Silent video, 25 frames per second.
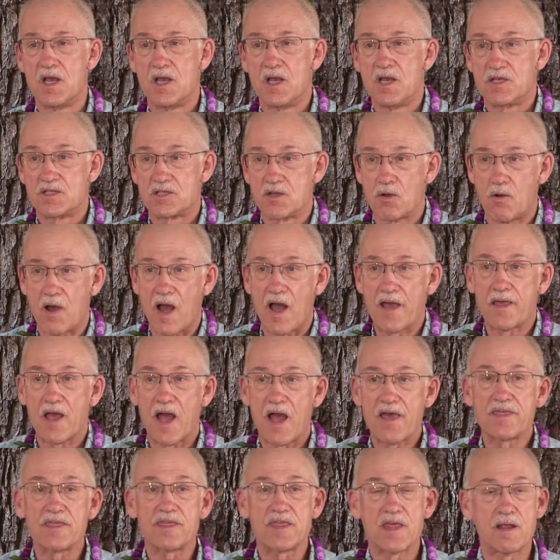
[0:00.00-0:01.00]
So I
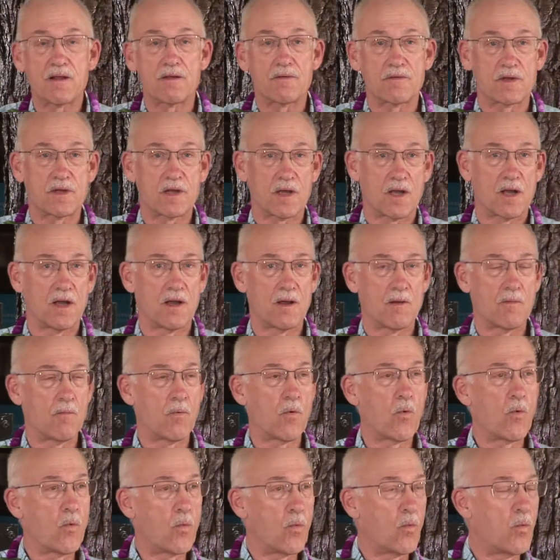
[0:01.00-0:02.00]
think
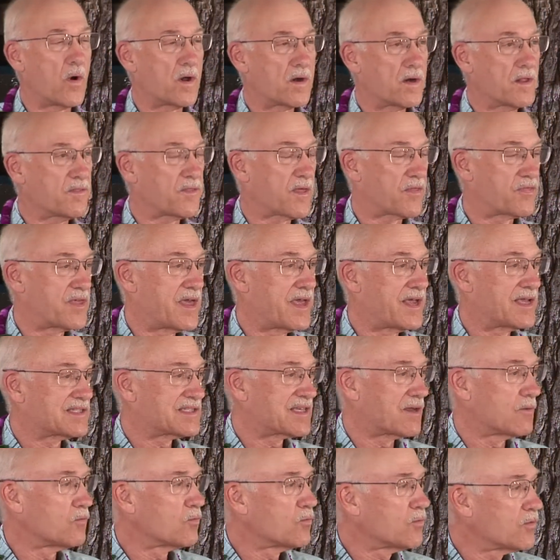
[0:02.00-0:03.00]
one of the things that
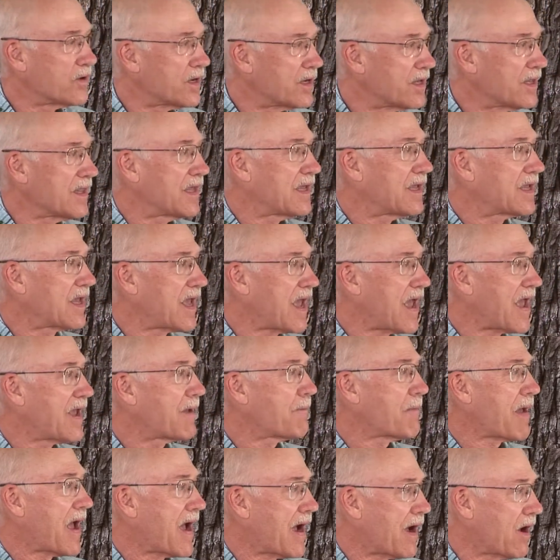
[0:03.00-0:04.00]
really came
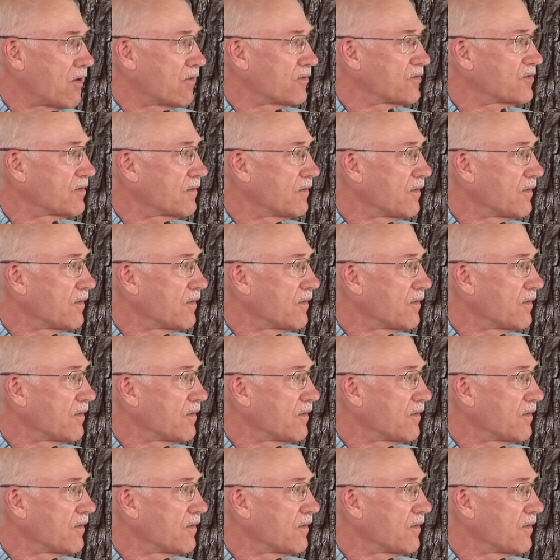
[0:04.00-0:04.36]
out